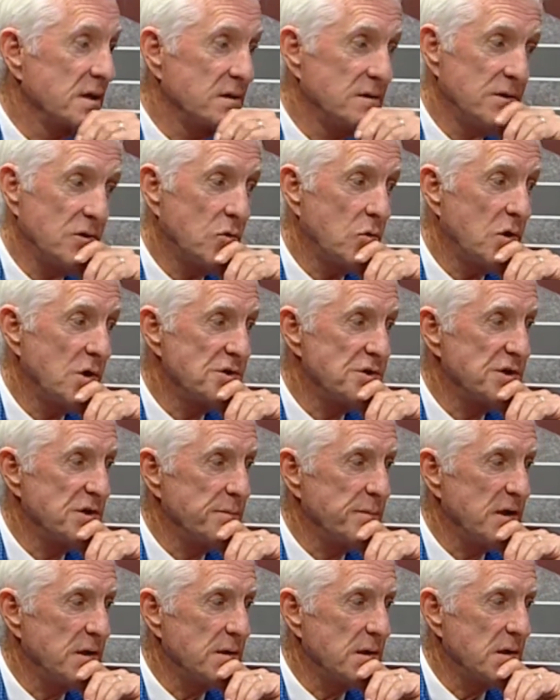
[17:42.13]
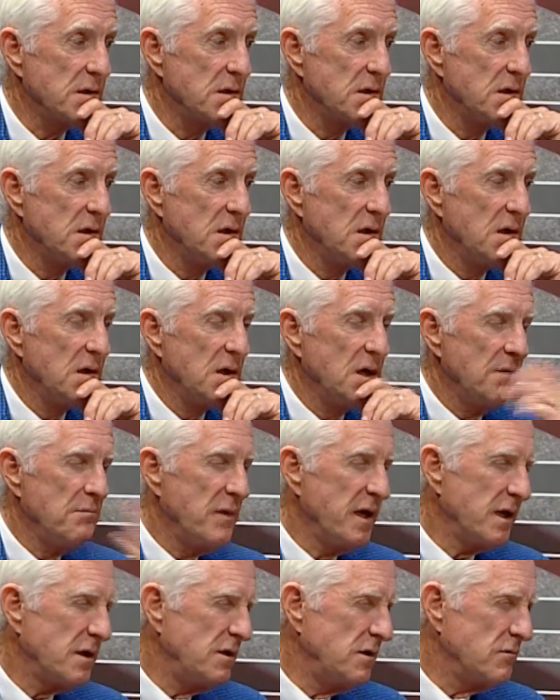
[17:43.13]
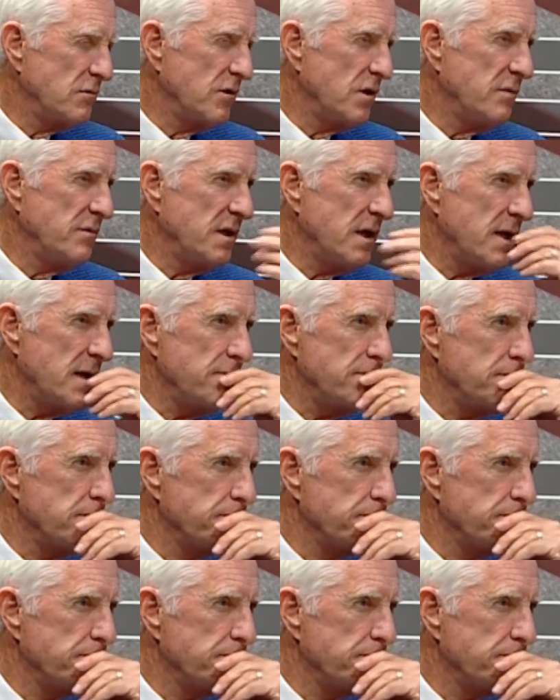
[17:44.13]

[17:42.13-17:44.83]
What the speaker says: No question about it. Megan, you agree with that?